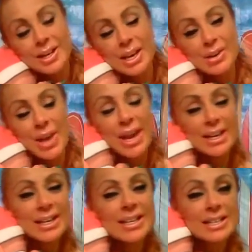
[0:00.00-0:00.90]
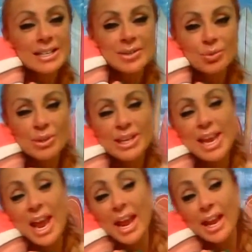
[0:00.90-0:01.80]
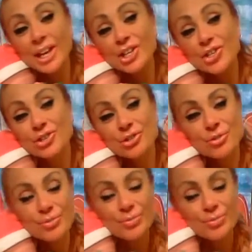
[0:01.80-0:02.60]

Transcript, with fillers: Now, Katie doesn't really age.